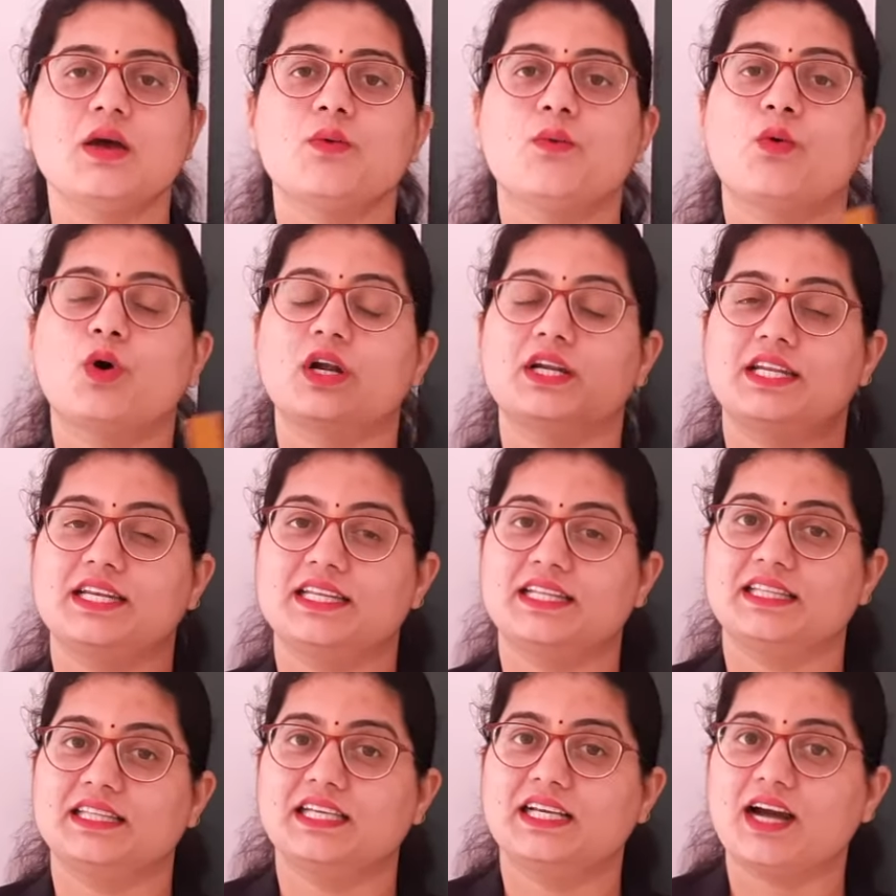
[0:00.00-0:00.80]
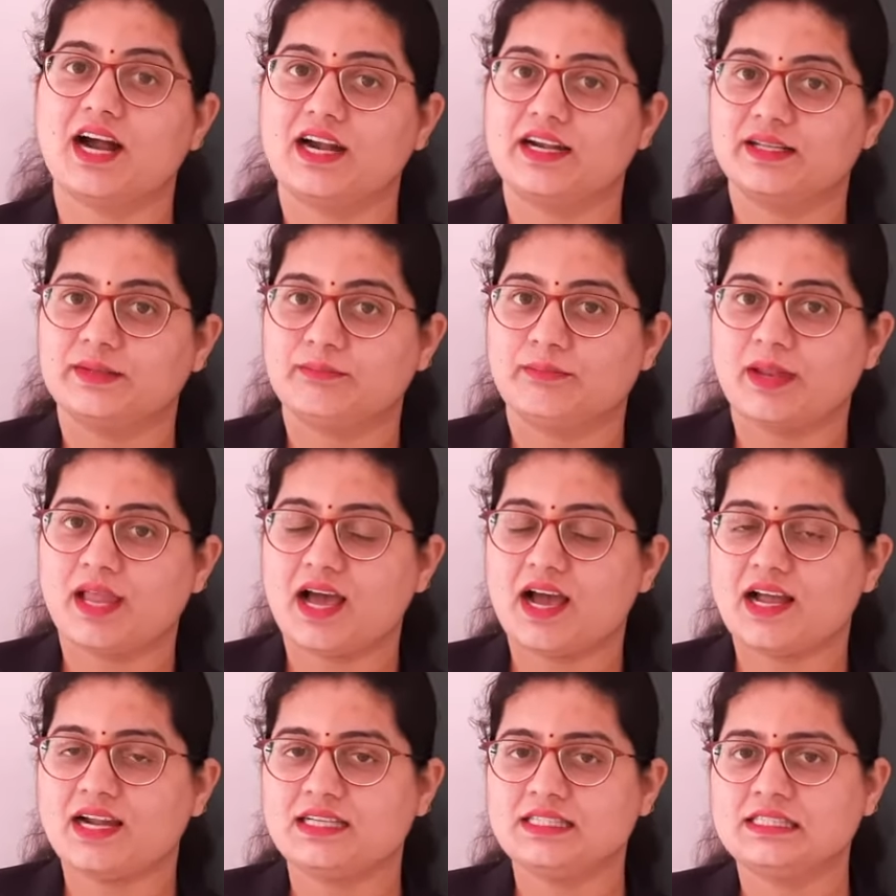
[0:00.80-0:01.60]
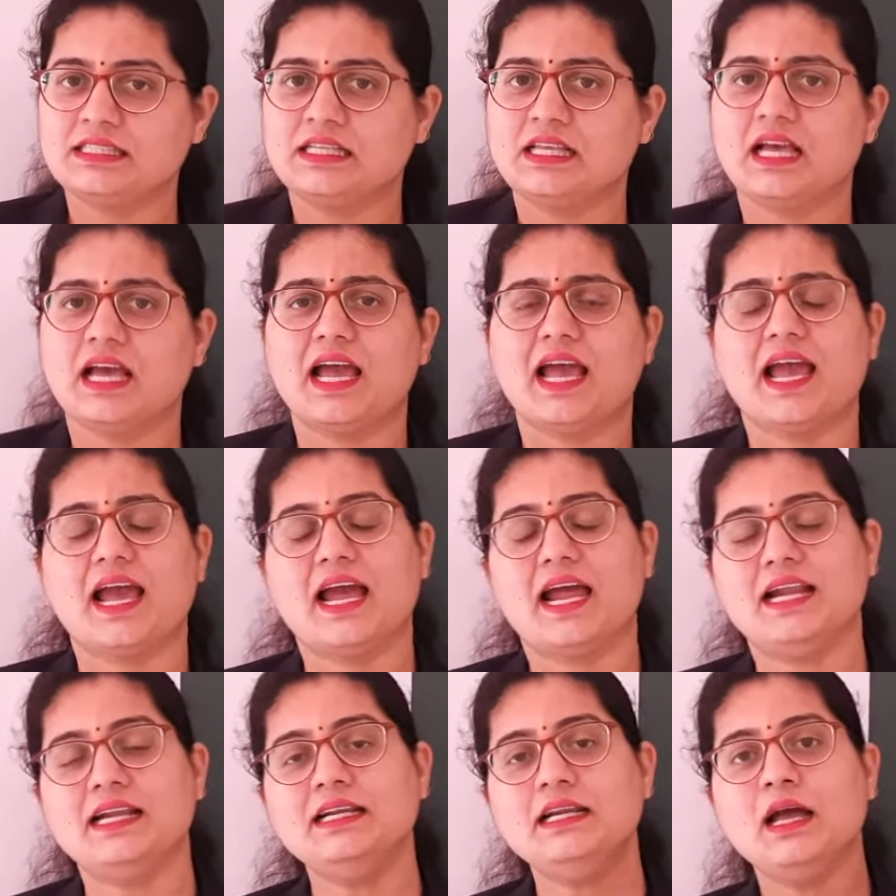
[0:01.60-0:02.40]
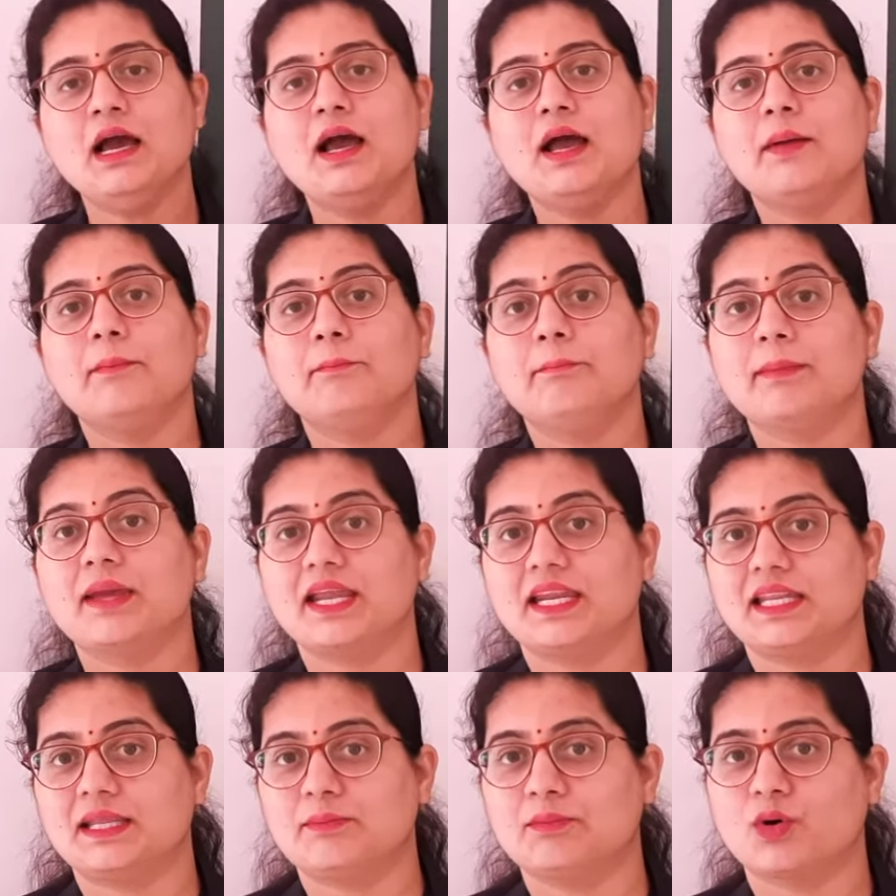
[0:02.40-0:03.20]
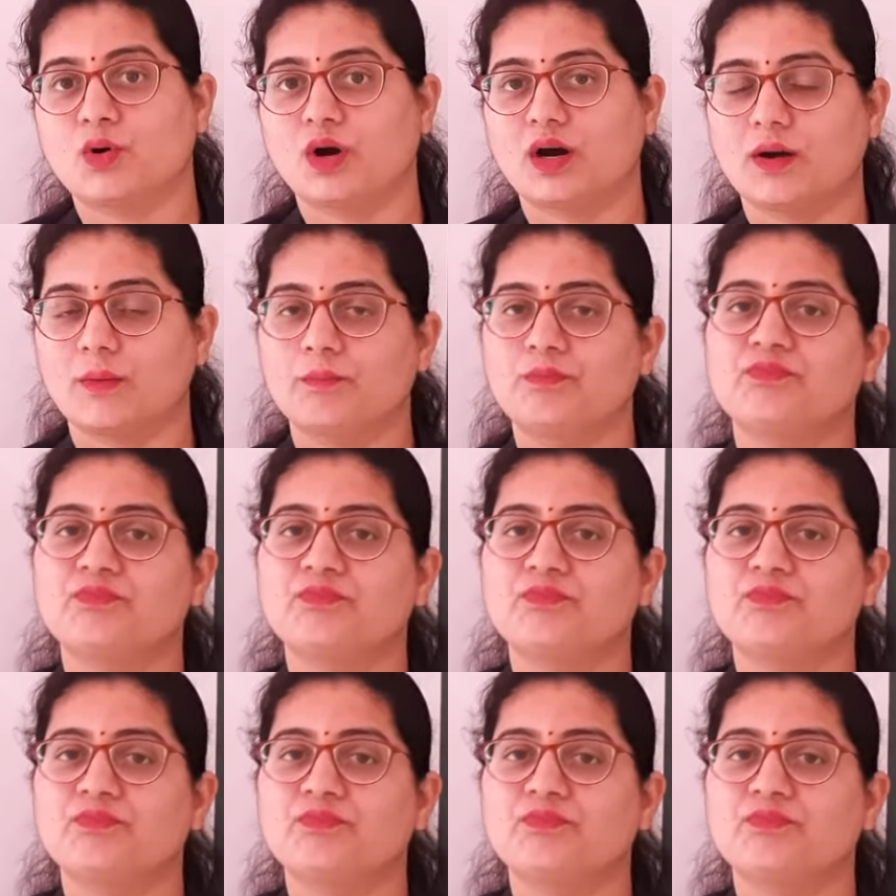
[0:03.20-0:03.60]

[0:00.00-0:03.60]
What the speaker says: watering the garden plants and many more.